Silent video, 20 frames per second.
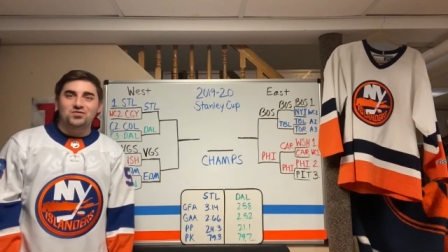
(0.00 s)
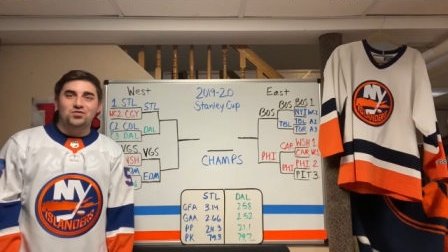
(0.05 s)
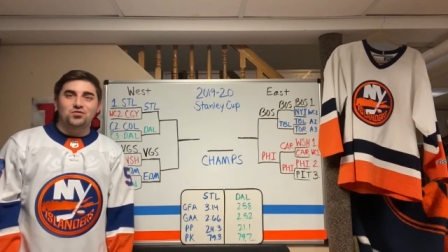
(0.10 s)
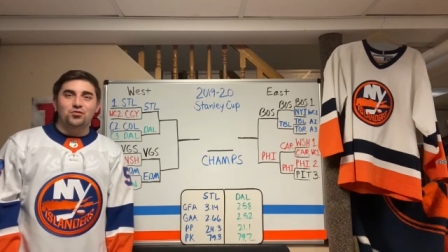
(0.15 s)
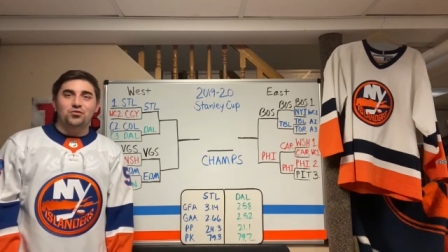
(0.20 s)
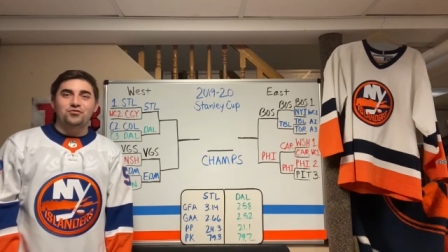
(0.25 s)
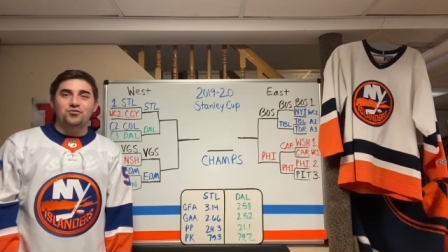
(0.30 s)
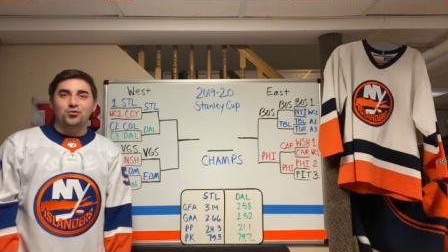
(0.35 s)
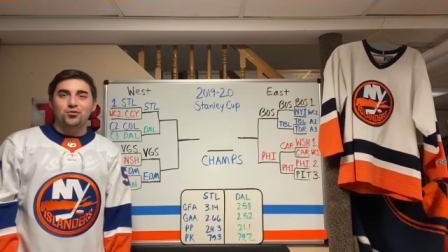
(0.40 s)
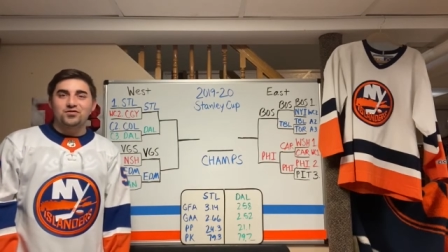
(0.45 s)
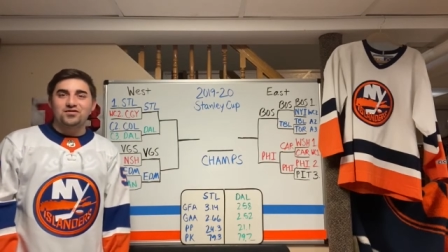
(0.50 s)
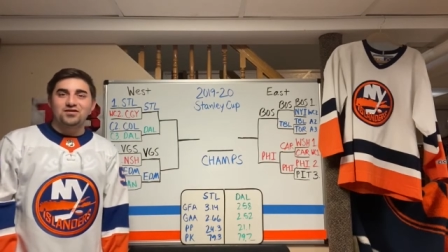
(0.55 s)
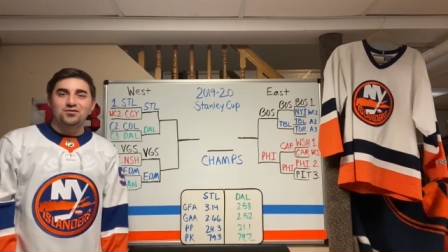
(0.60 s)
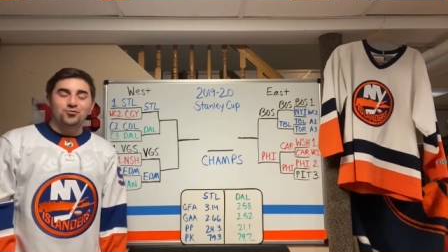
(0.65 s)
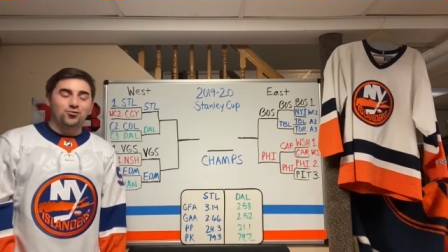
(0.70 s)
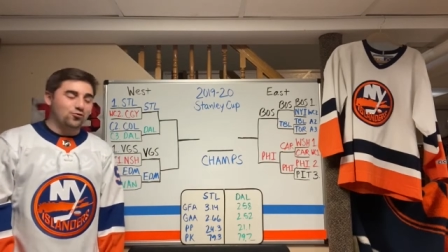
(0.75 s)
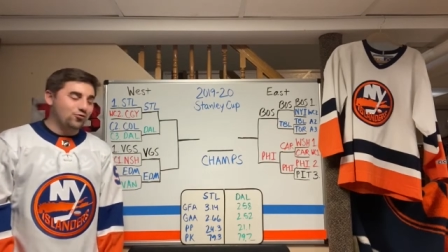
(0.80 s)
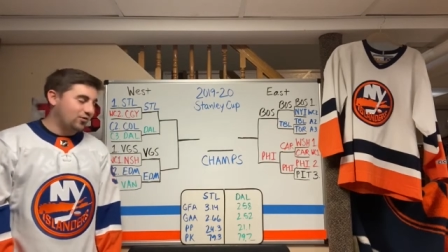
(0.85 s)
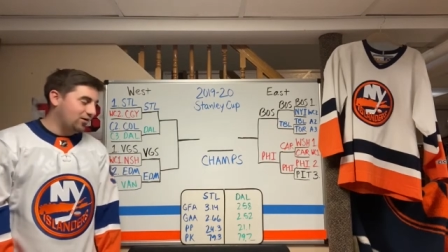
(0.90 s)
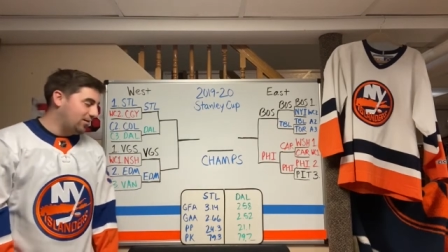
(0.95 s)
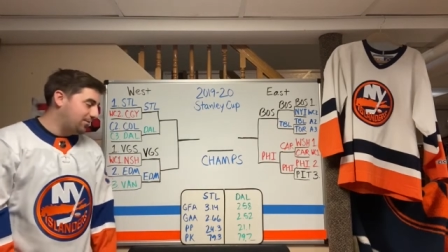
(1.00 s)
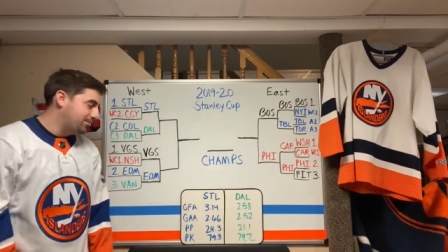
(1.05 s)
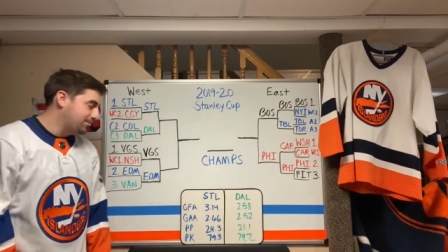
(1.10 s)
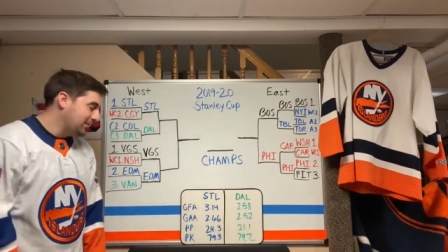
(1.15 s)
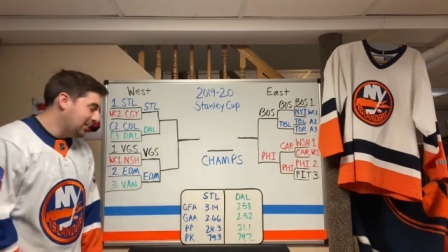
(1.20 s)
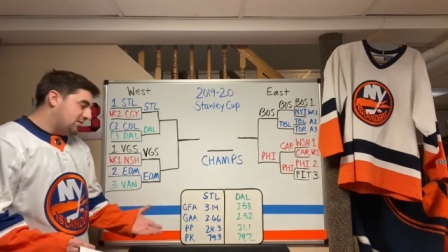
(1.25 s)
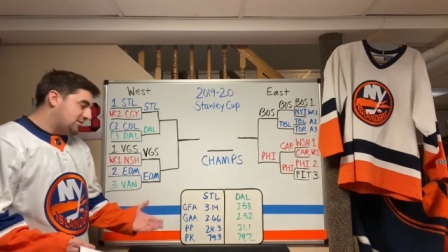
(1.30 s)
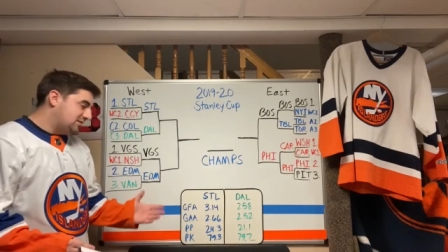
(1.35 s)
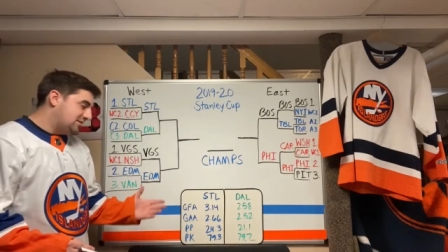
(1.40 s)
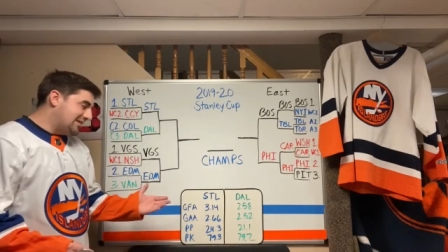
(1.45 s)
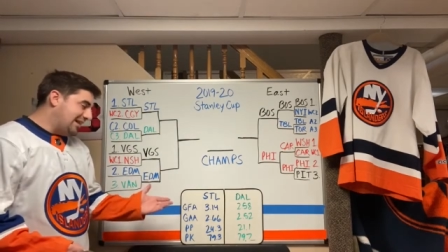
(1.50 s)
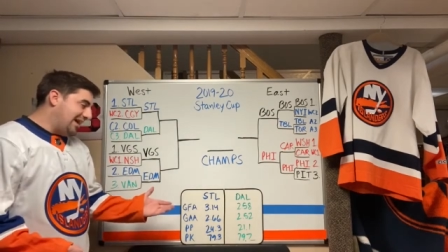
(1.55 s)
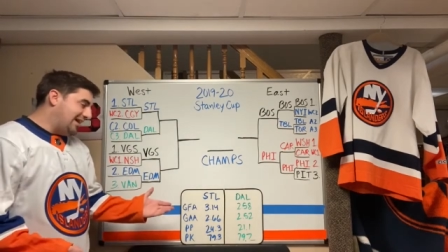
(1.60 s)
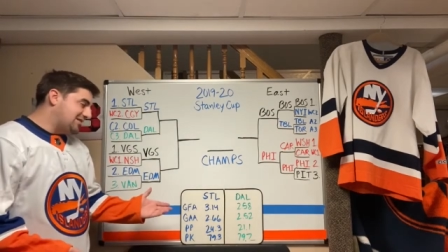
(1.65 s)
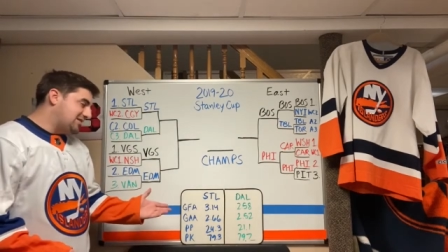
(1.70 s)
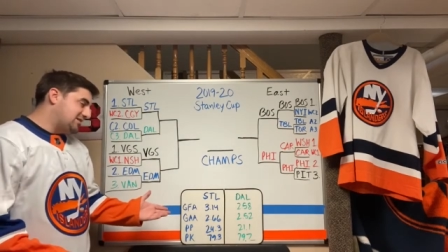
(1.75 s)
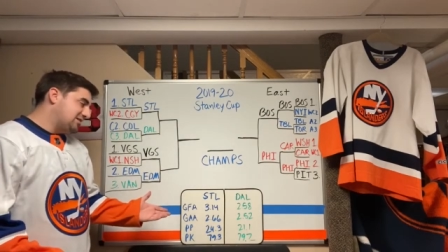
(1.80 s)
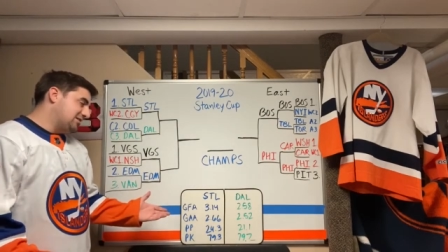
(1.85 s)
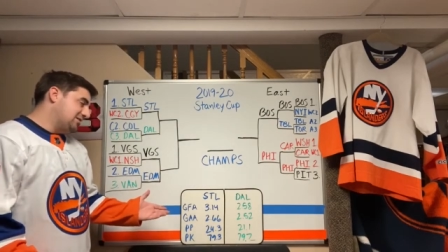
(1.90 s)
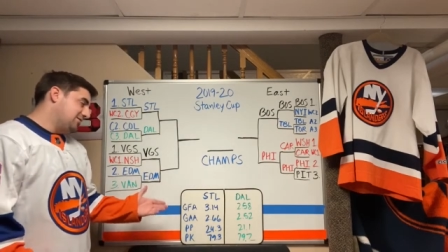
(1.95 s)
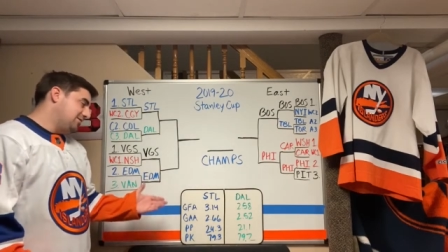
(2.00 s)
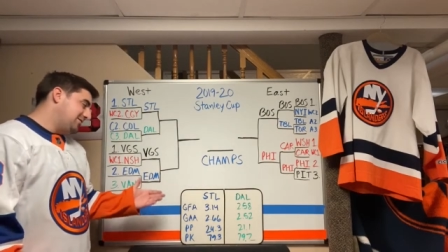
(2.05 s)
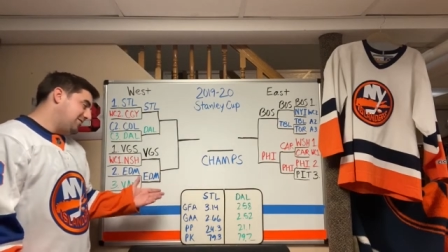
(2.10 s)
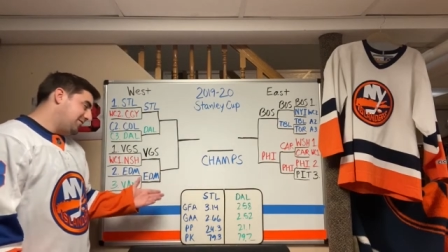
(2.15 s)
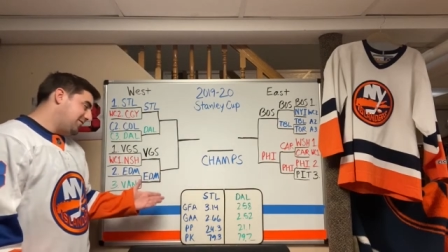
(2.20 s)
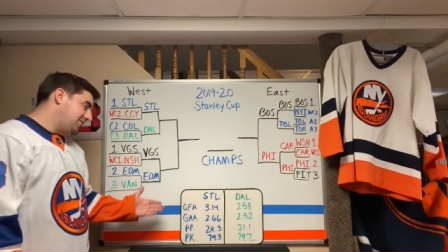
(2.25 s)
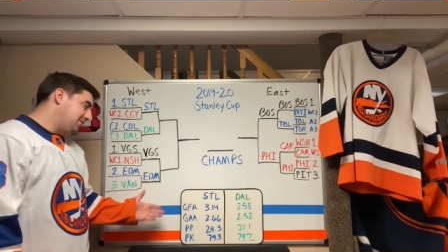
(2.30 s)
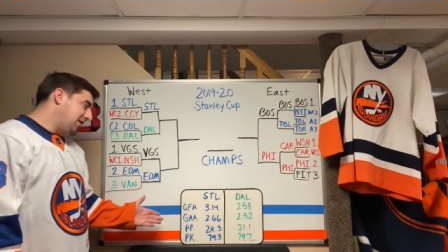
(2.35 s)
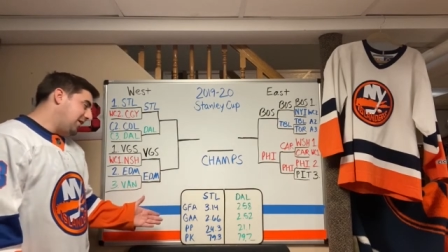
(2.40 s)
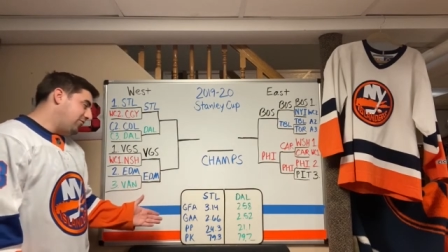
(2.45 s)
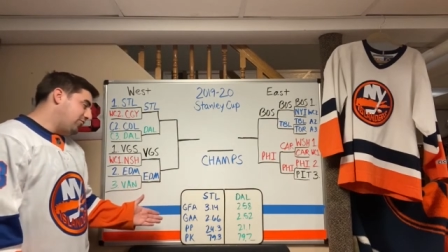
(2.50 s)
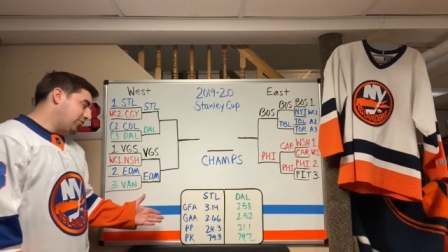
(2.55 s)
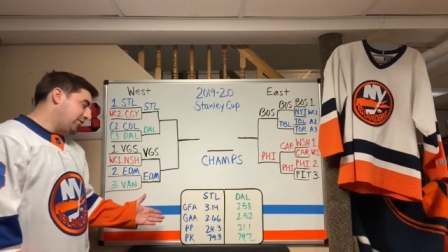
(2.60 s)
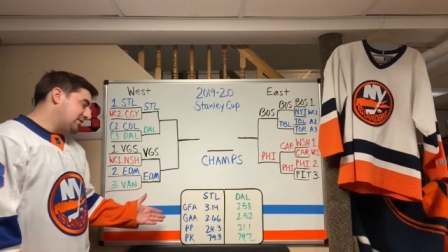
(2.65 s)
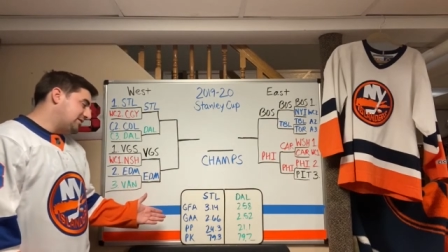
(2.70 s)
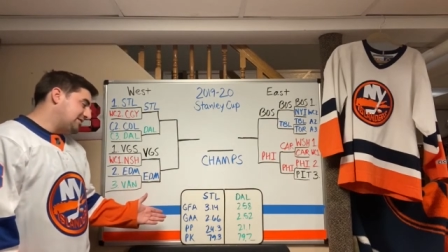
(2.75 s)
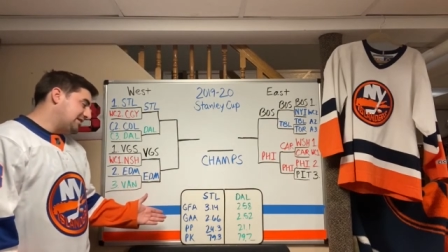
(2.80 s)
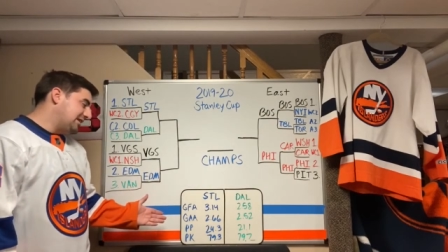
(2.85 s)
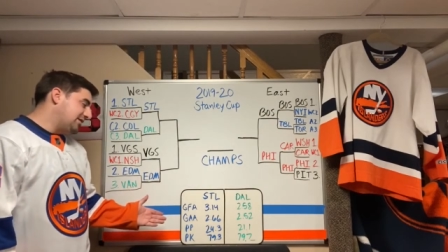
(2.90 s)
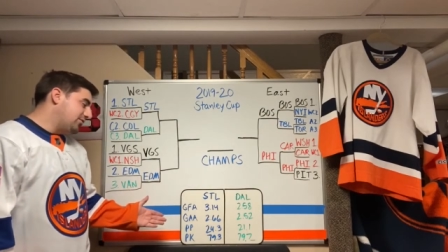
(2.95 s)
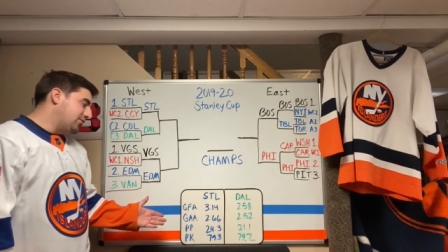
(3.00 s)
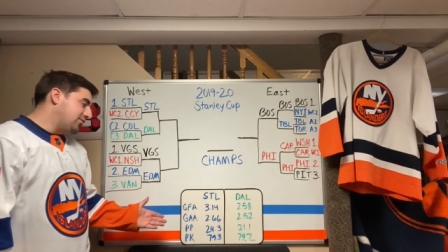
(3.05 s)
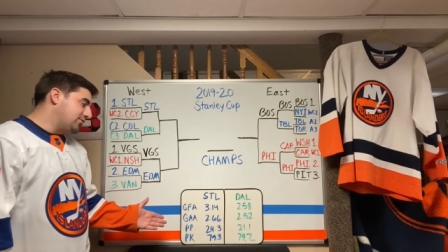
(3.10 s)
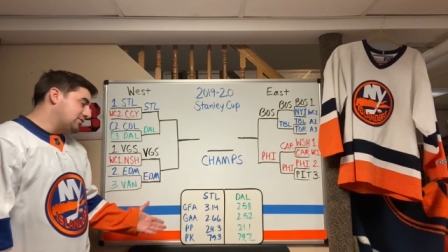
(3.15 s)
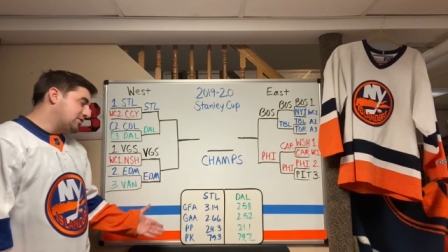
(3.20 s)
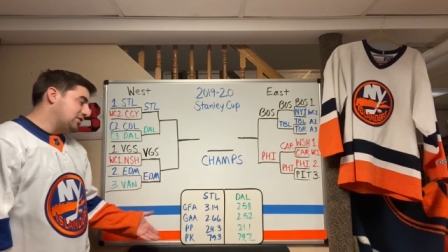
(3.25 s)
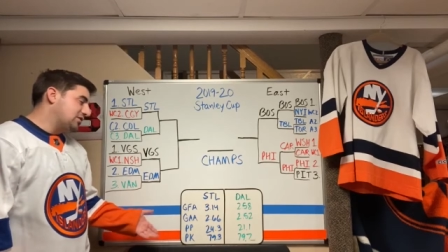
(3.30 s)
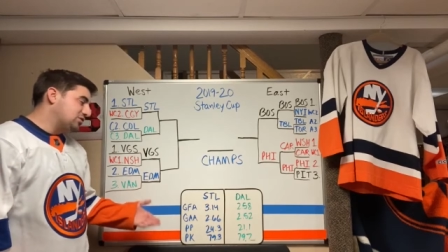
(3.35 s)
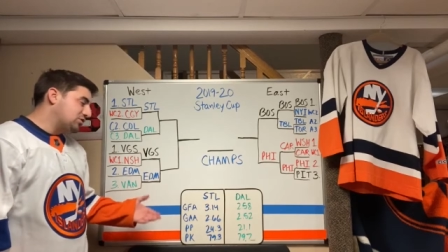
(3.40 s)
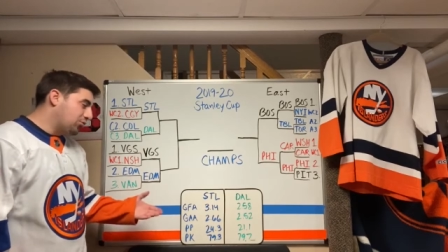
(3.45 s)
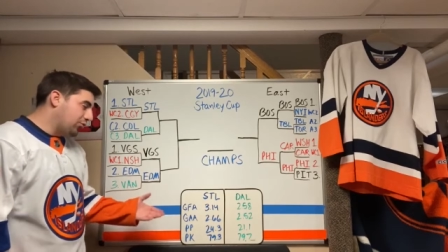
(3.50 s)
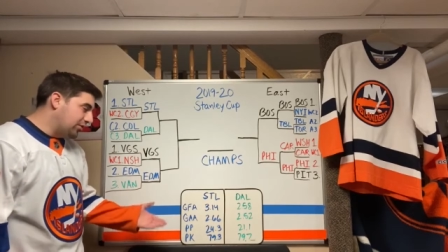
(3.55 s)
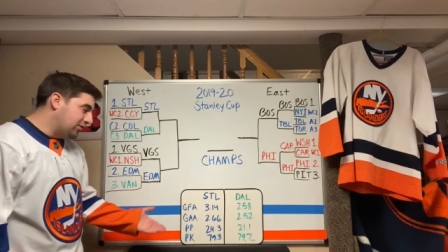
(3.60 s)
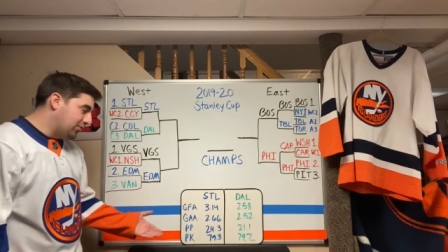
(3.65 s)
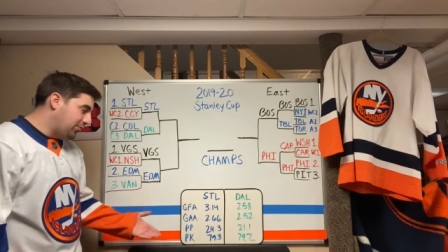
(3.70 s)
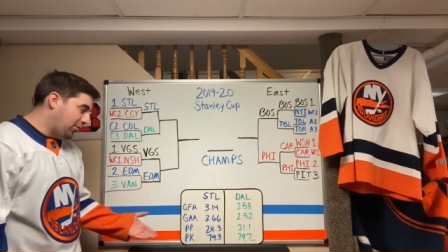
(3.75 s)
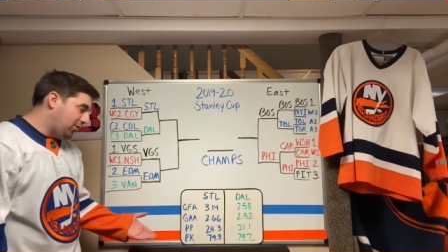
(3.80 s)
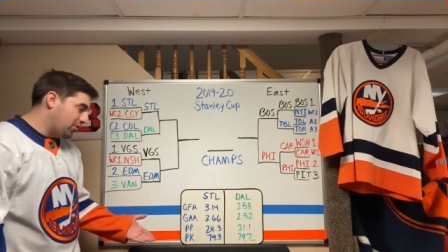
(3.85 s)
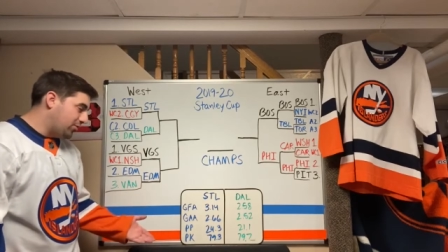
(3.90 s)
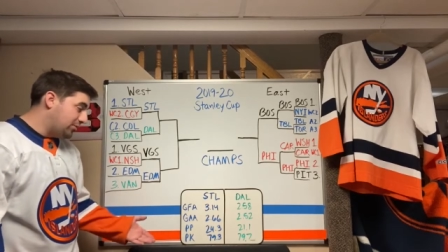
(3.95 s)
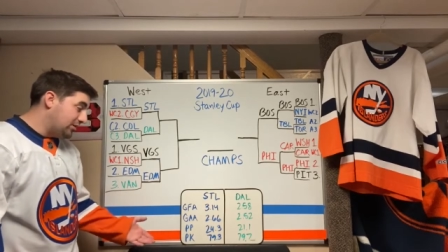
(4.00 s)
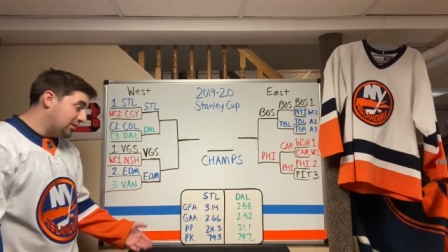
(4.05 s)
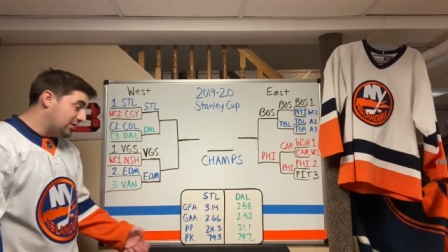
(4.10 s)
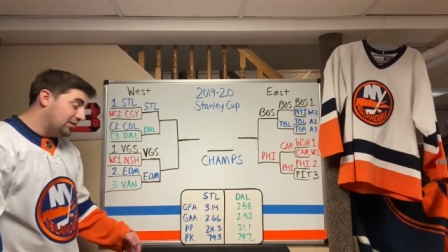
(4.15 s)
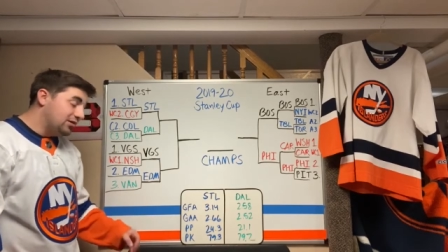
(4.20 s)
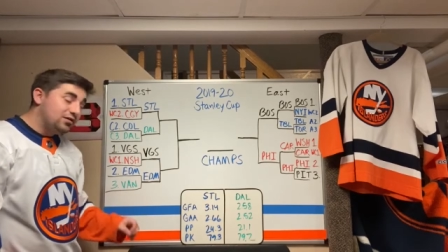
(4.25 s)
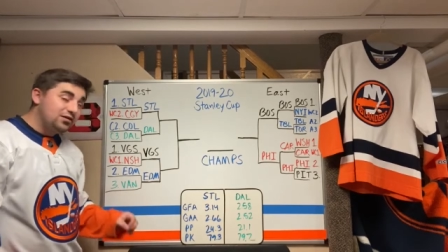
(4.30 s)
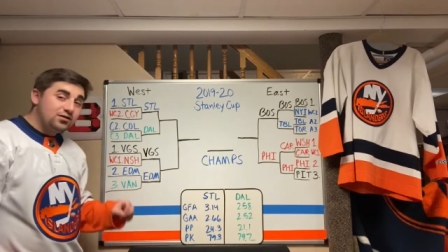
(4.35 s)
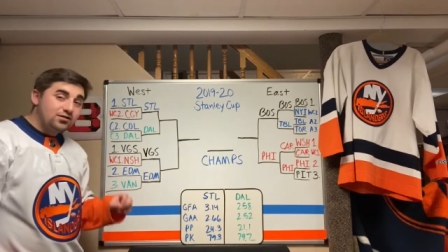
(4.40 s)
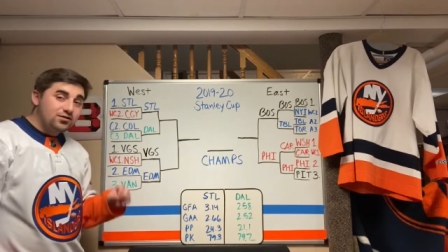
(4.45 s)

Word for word: 2014 World Cup stats favoring St. Louis in the scoring department.